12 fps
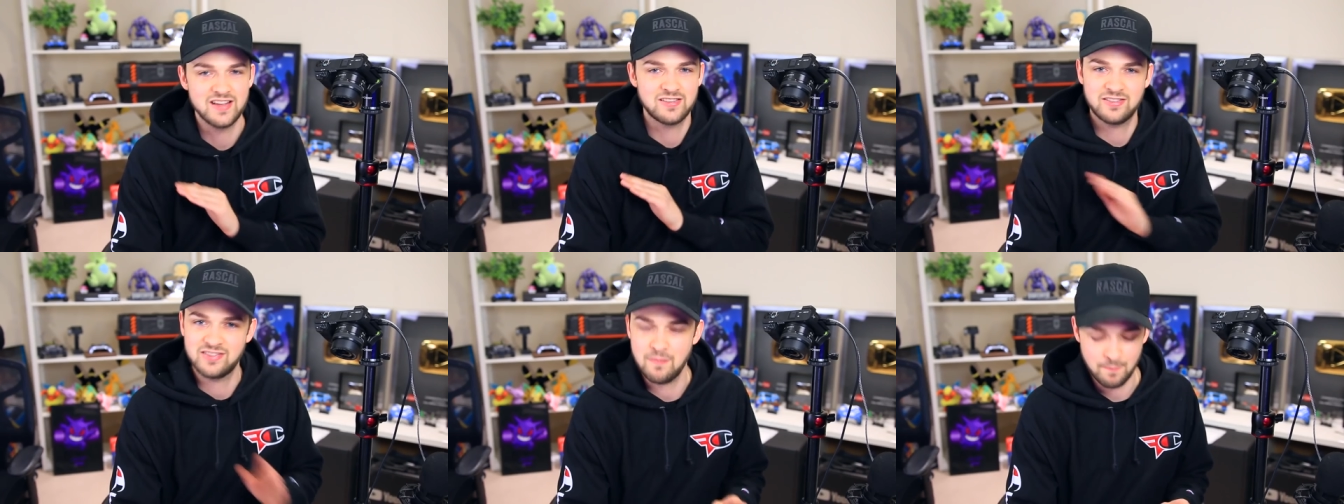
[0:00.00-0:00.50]

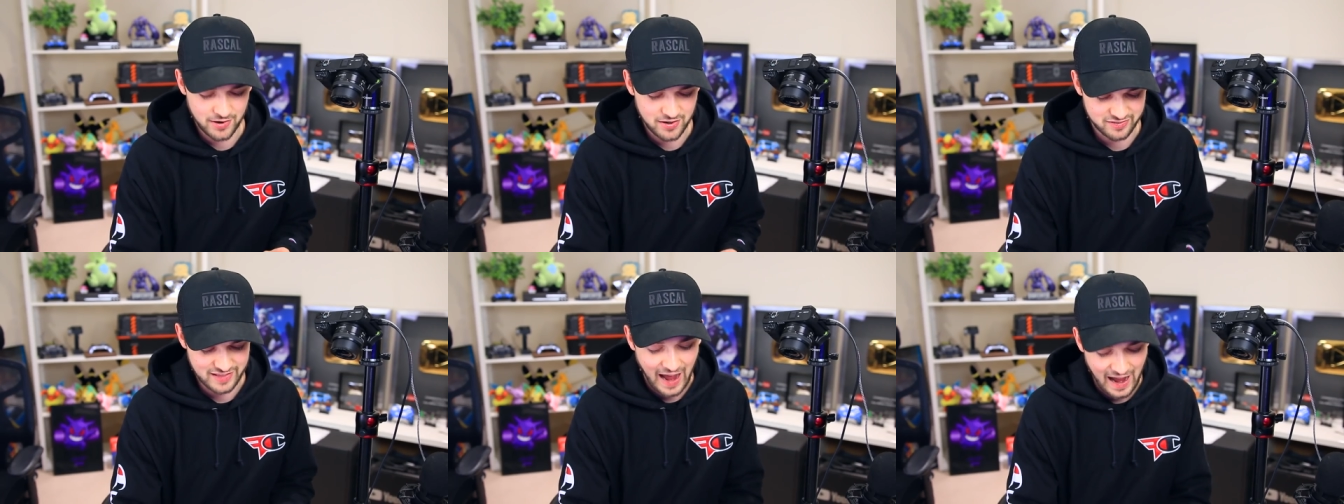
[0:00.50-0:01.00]
As simple
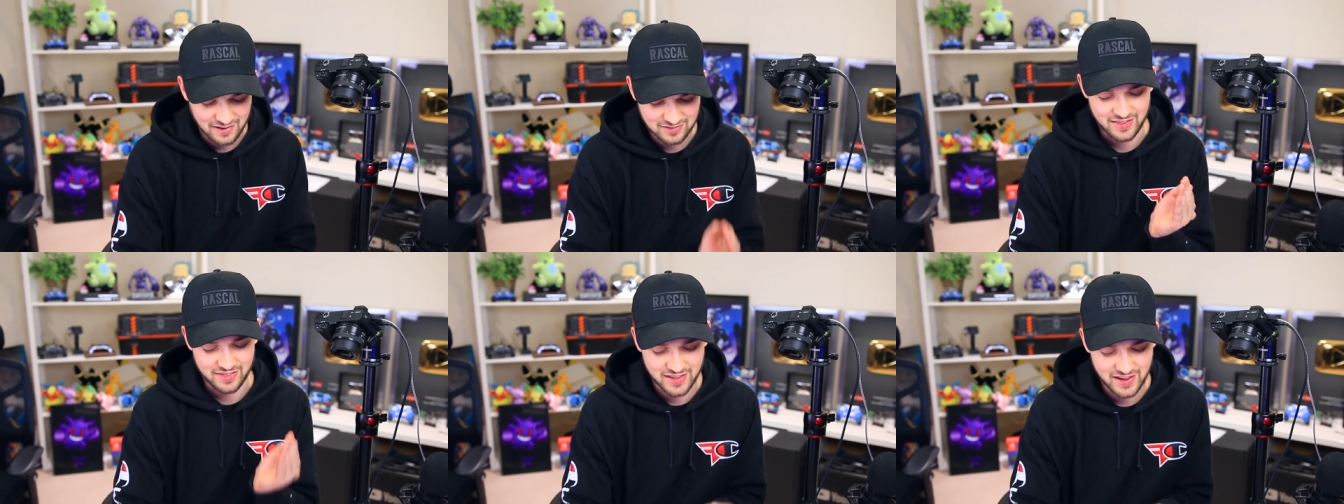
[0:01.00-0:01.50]
as
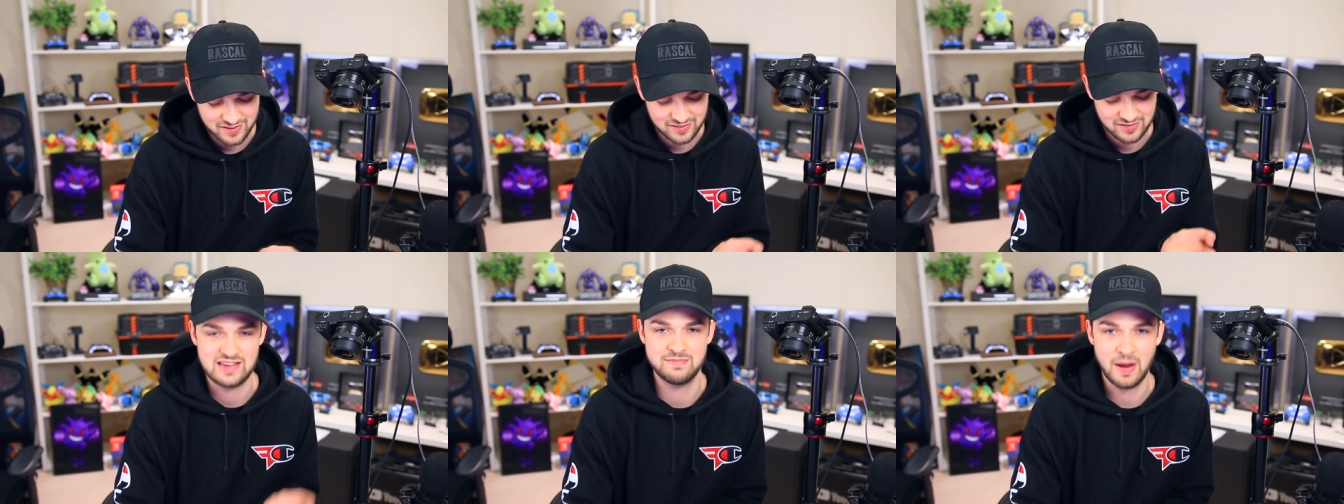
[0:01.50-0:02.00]
that,
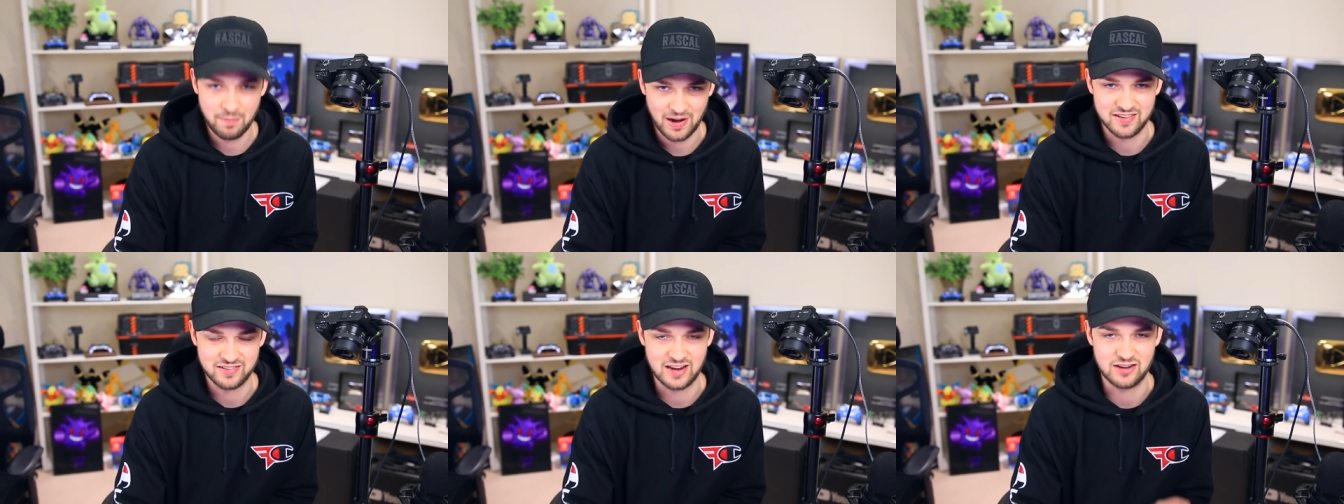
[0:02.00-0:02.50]
this is my
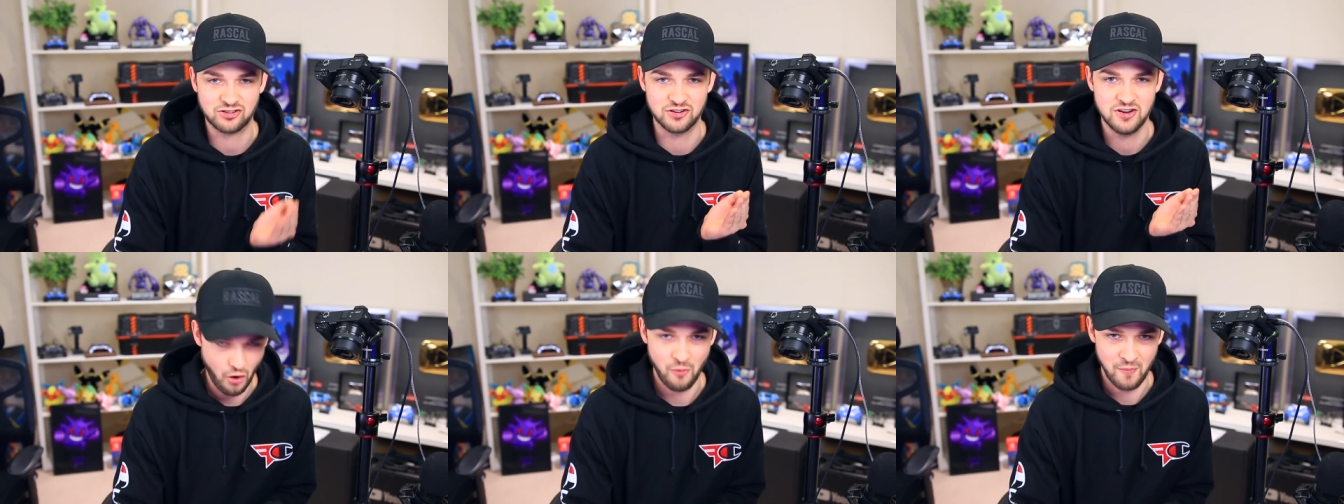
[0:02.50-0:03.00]

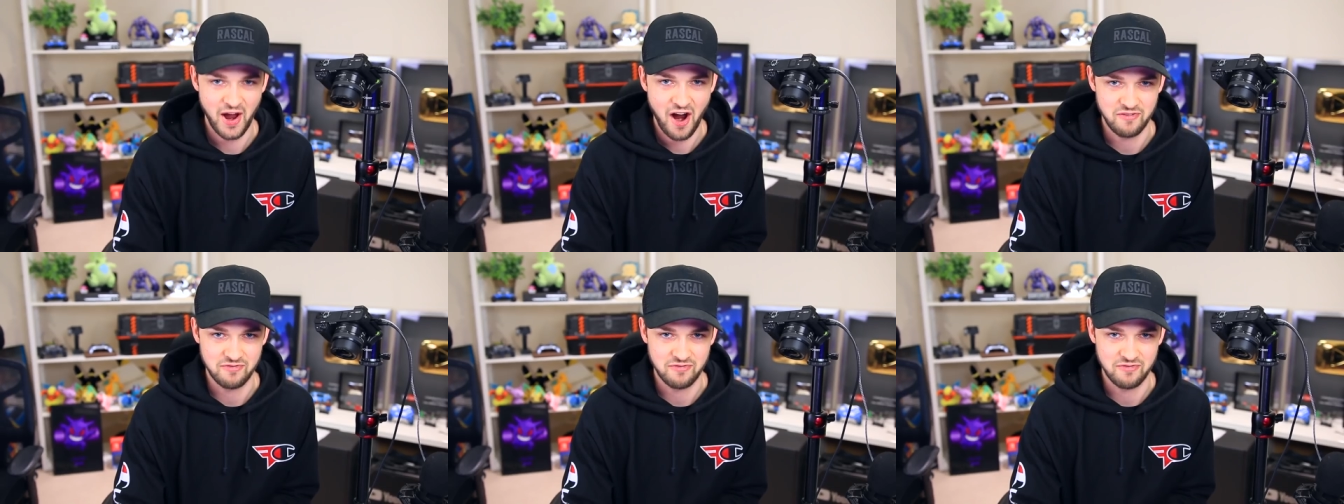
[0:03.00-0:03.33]
PlayStation on my